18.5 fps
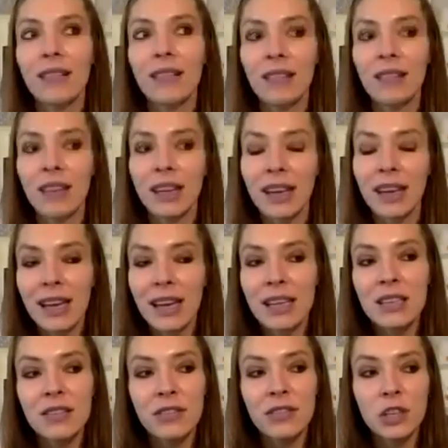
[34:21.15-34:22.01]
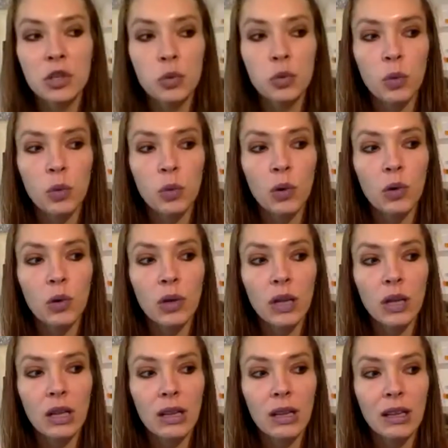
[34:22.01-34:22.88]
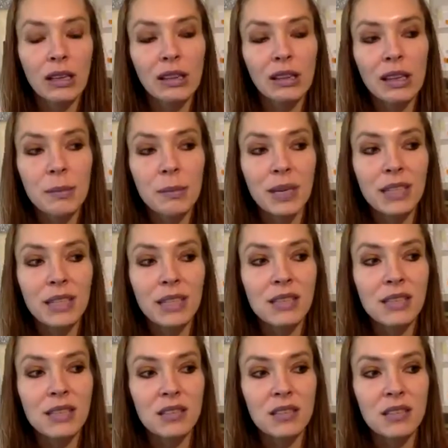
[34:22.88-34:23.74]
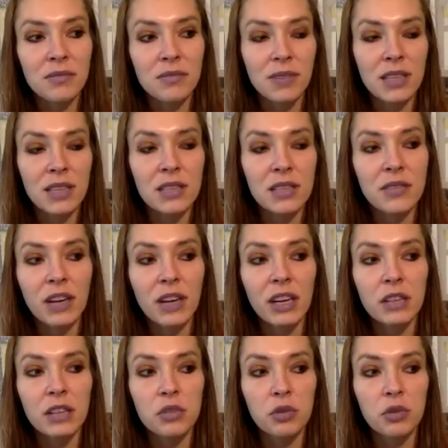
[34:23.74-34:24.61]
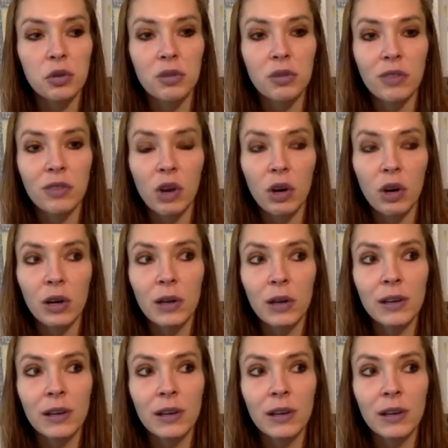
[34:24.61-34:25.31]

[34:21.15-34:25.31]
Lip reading: like, individual limits is very true of art.